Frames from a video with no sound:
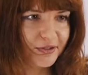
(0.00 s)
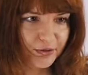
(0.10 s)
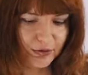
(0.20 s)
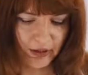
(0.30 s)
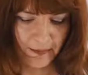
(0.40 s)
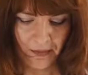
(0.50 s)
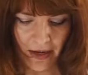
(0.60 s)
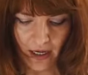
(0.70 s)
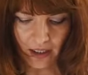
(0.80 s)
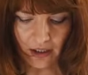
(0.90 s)
we don't fix the
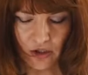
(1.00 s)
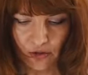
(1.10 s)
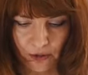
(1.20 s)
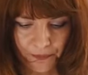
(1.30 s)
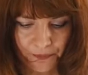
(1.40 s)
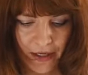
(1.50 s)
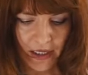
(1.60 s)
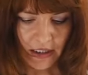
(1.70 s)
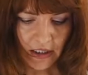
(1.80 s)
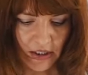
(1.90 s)
root problem, and we give them
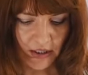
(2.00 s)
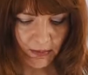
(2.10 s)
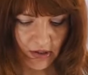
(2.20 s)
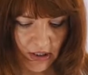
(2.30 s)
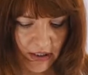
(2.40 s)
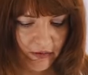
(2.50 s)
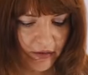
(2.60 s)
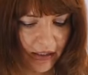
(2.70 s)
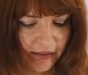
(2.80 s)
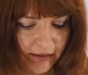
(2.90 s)
an antacid or a
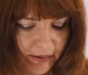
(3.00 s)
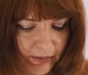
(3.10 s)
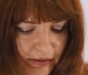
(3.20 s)
proton pump